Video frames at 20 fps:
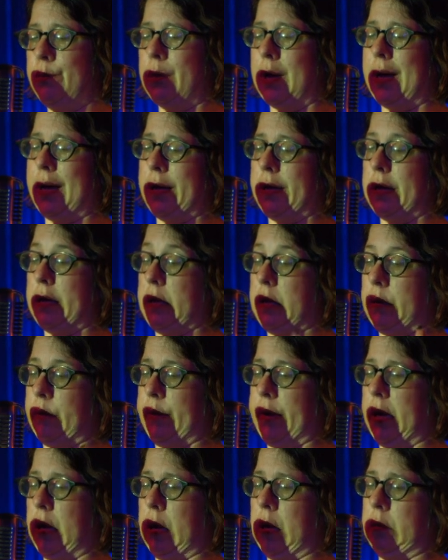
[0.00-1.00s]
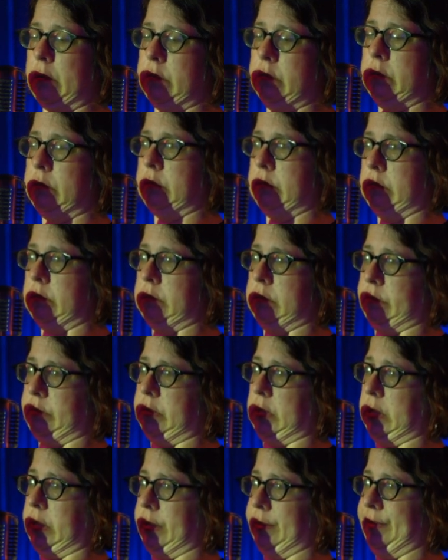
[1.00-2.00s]
right, and here we are
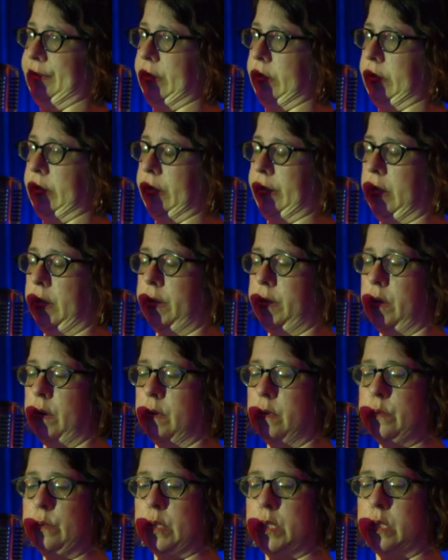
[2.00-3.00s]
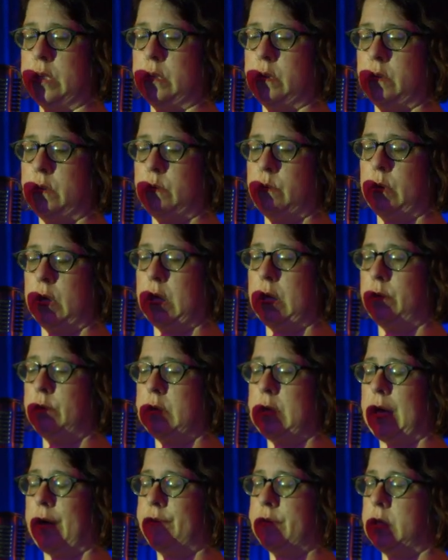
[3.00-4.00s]
really fearing the unknown, which is what
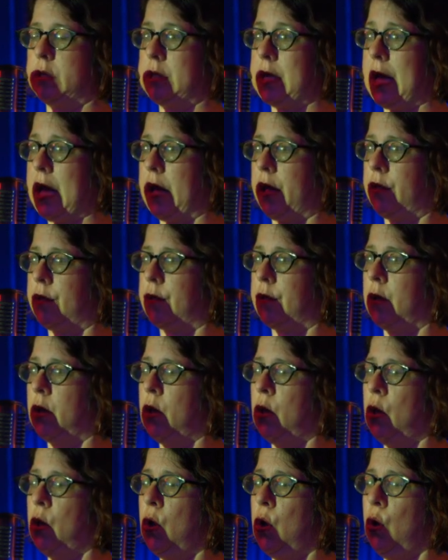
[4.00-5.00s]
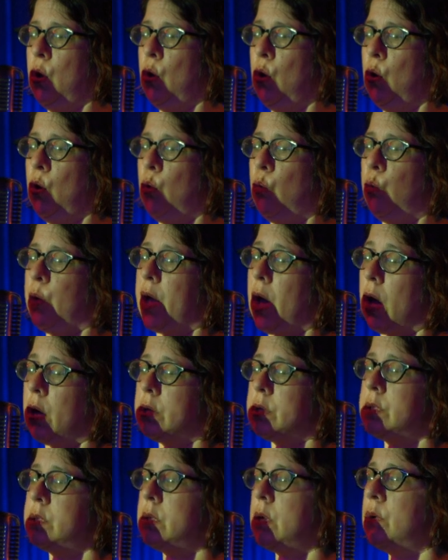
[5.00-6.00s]
comes after death, we
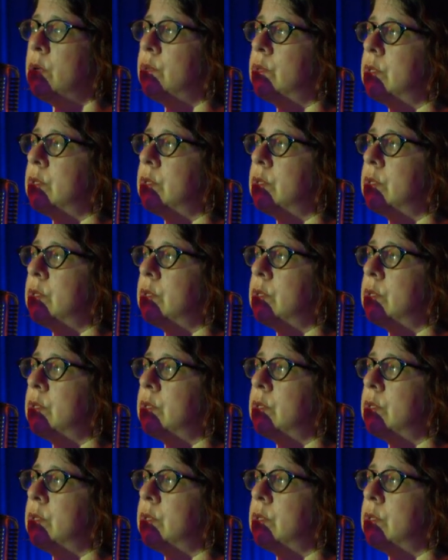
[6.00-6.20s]
also